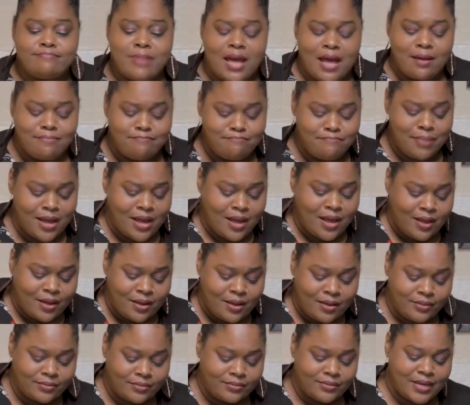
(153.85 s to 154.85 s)

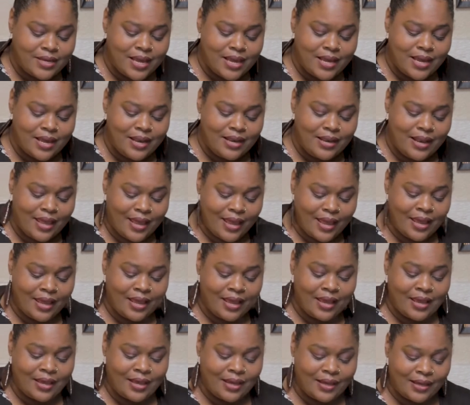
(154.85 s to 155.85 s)
Bubba,
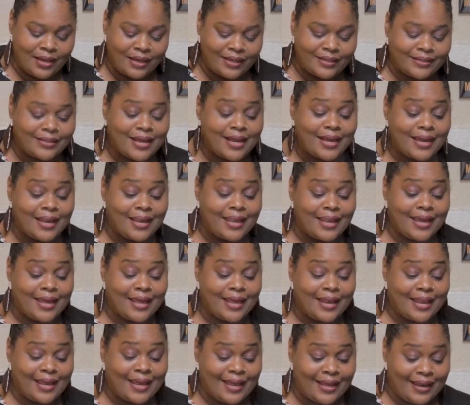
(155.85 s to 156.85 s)
ding-a-ling.
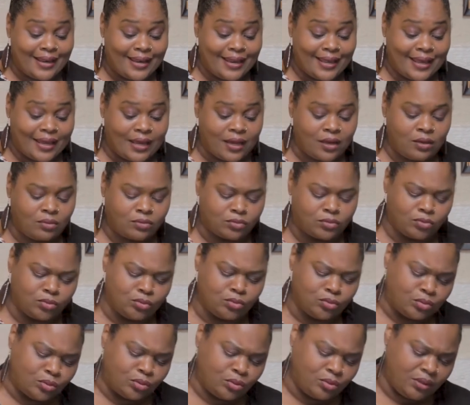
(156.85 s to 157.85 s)
Ding-a-ling-a-ling-a-ling.
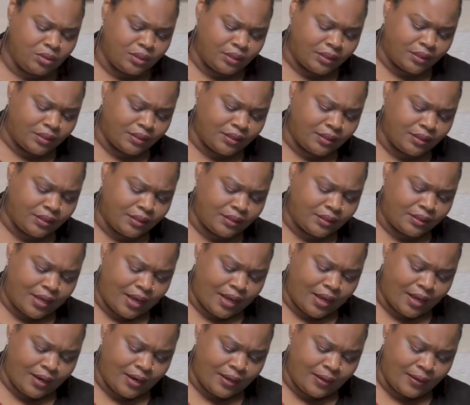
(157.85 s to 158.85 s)
Ooh, you look good,
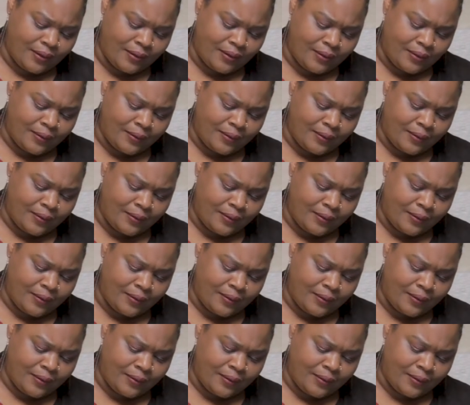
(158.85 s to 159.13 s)
Daddy.